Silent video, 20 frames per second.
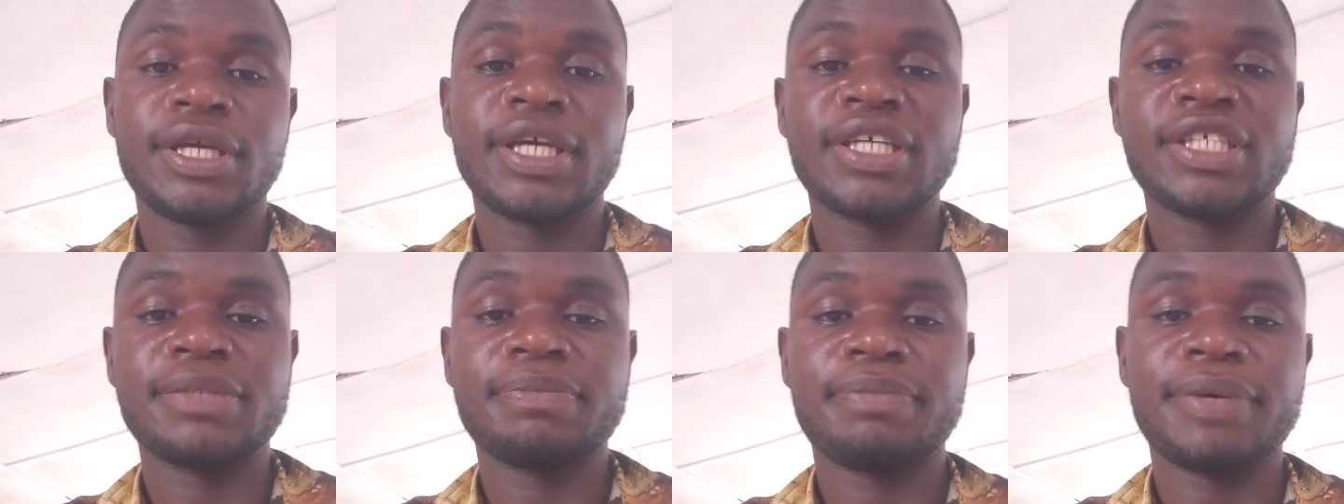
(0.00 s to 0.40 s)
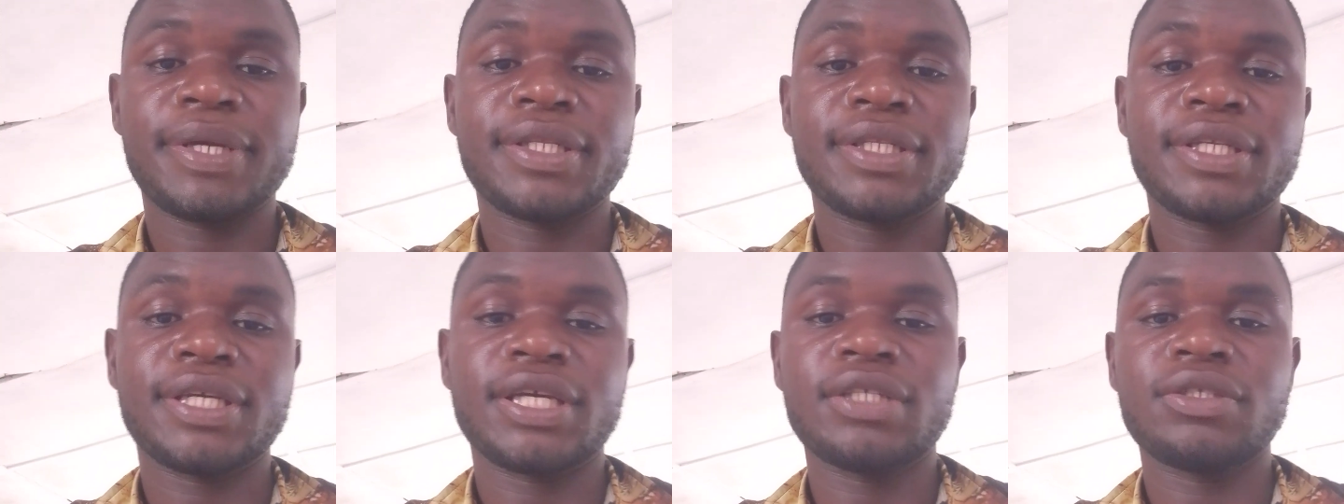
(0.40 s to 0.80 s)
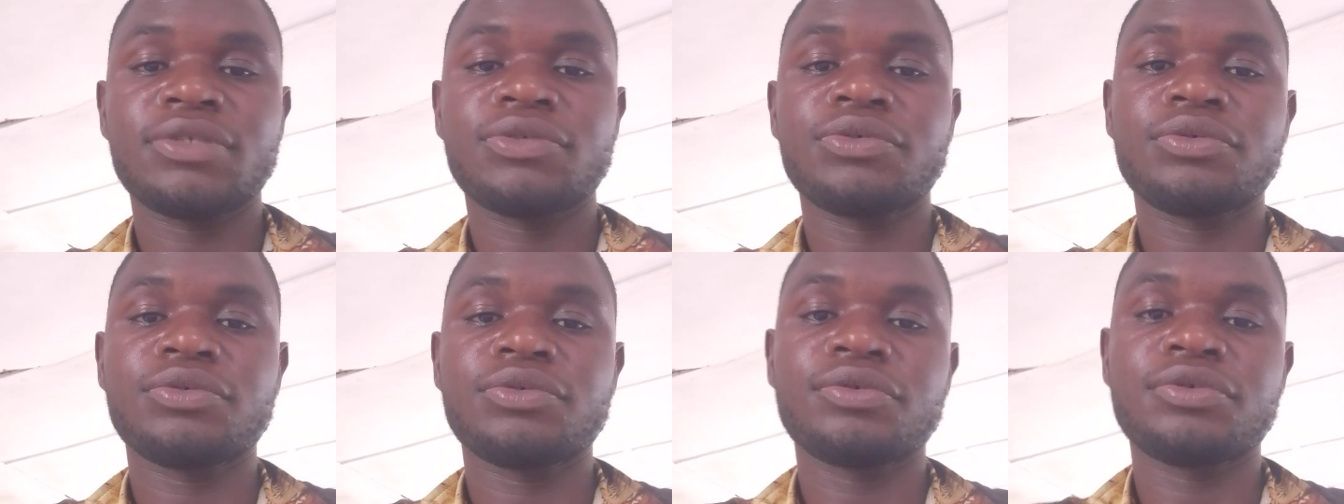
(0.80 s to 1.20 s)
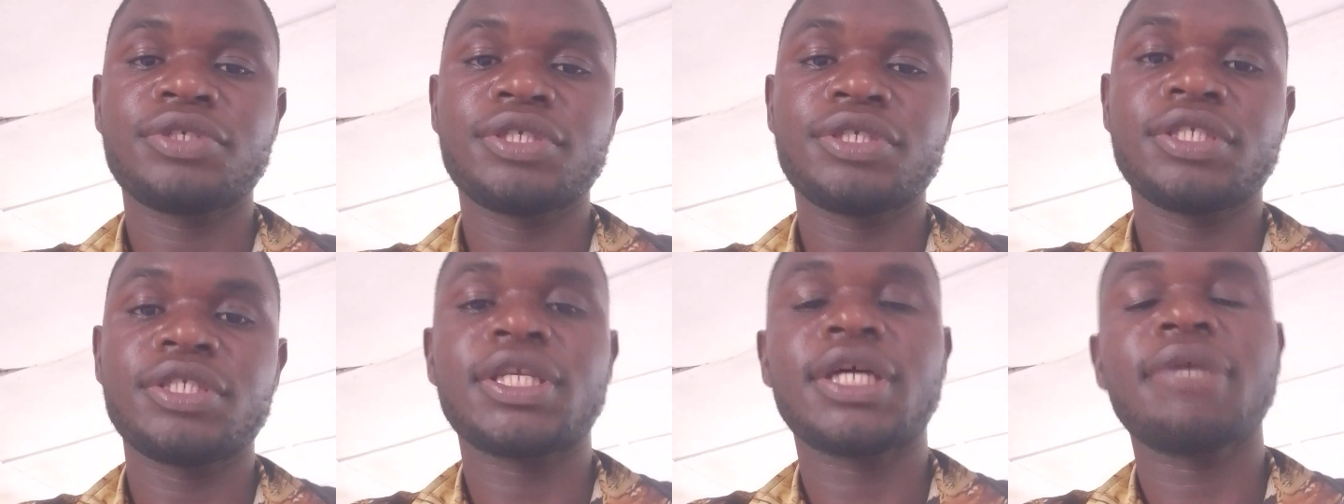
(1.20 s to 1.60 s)
expected
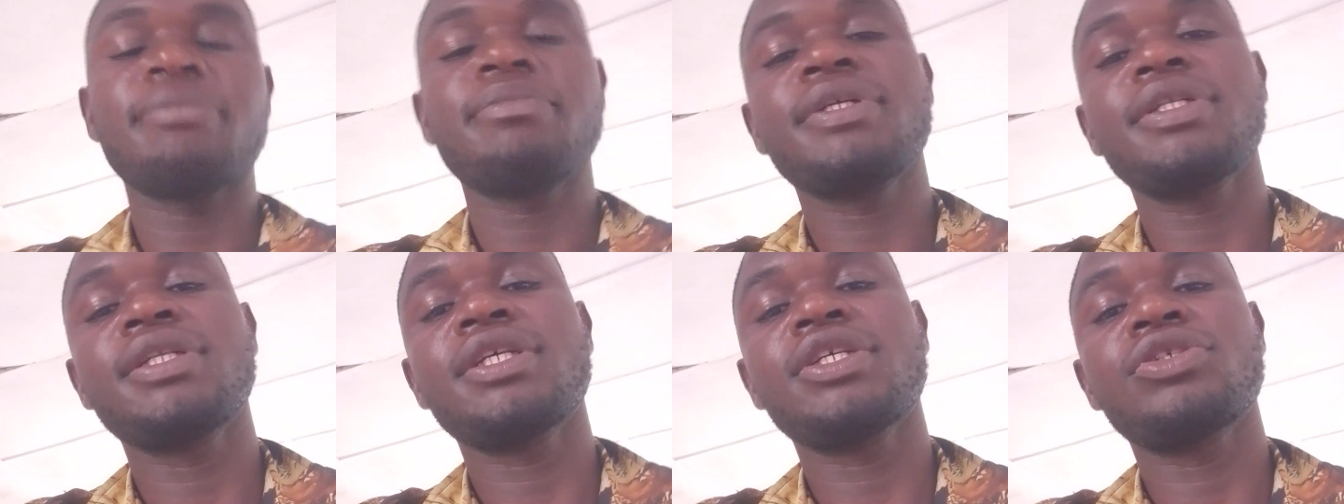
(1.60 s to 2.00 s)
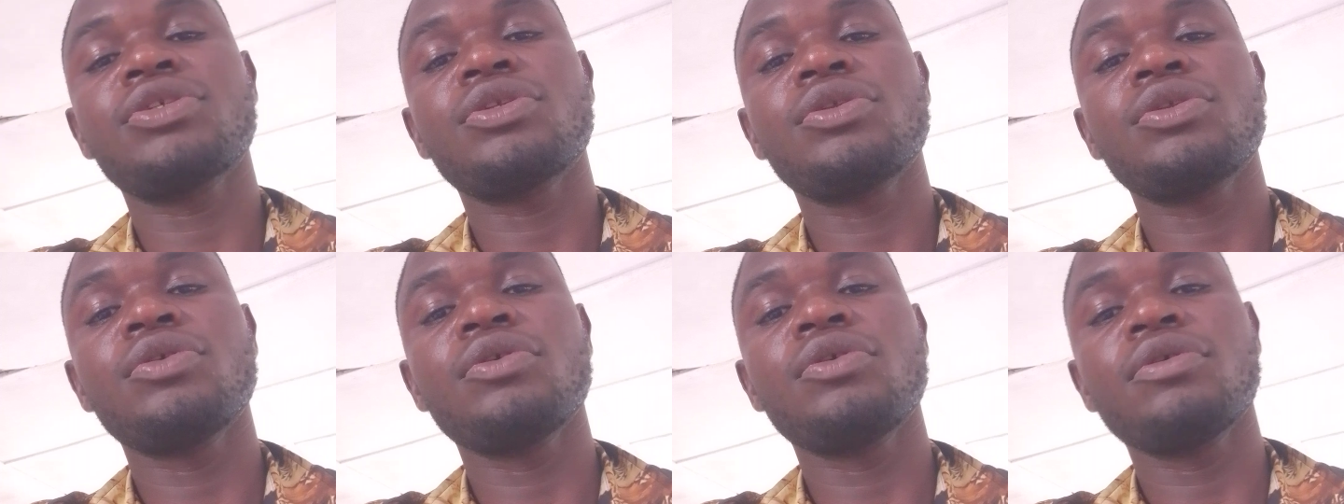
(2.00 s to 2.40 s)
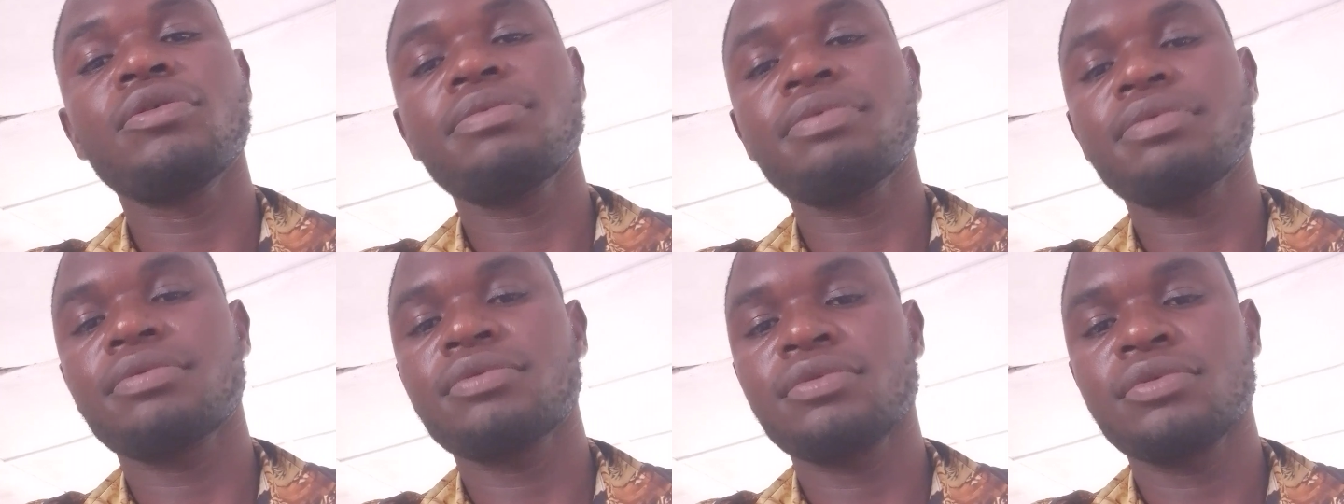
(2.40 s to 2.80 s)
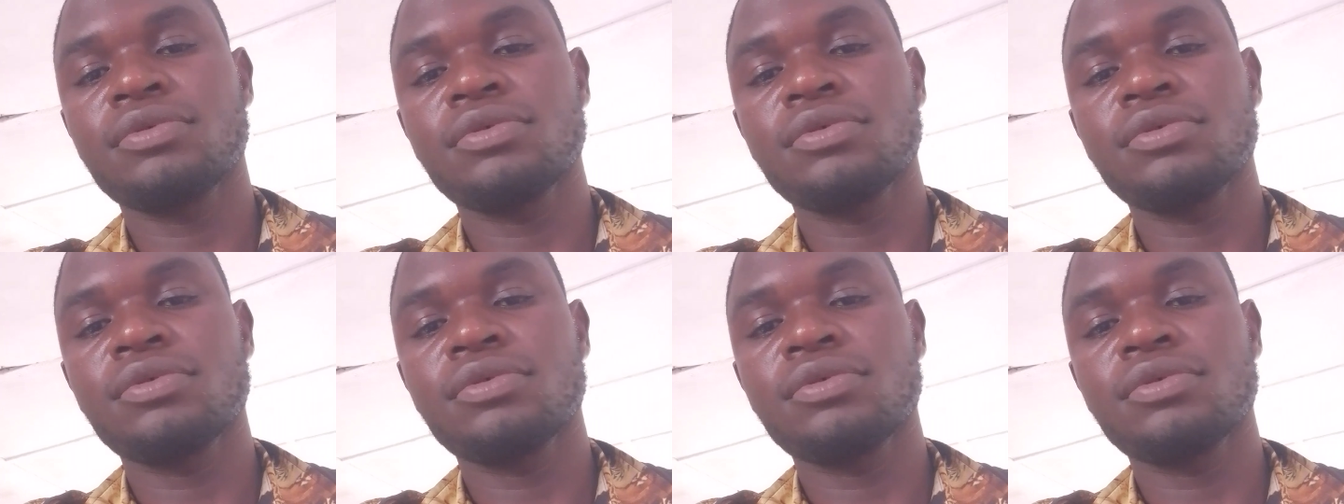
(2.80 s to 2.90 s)
to determine the slope